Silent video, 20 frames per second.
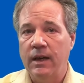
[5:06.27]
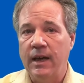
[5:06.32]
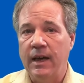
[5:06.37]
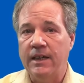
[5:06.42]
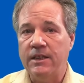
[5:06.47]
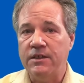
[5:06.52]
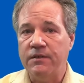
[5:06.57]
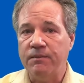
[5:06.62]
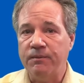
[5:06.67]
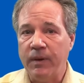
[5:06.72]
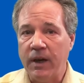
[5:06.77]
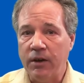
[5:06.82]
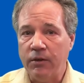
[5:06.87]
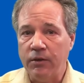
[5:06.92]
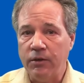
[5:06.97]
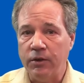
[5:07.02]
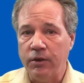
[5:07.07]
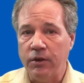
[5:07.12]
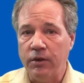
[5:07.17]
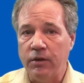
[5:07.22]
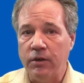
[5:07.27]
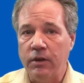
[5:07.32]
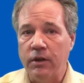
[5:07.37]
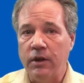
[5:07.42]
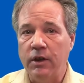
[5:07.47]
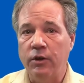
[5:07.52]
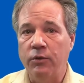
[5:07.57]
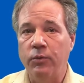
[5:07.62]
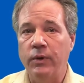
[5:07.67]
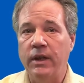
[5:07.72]
As a founder,
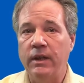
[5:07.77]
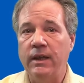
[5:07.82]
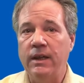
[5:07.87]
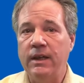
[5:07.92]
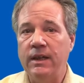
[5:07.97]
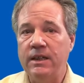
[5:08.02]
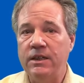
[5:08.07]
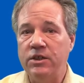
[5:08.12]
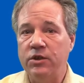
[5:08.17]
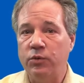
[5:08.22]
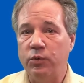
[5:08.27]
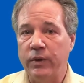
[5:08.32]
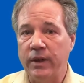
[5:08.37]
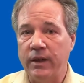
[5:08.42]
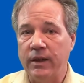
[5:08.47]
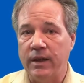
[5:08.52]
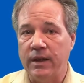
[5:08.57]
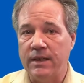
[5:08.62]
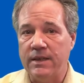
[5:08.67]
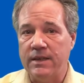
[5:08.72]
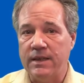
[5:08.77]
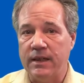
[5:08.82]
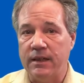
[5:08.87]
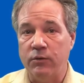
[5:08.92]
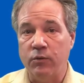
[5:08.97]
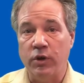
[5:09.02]
you really need to realize that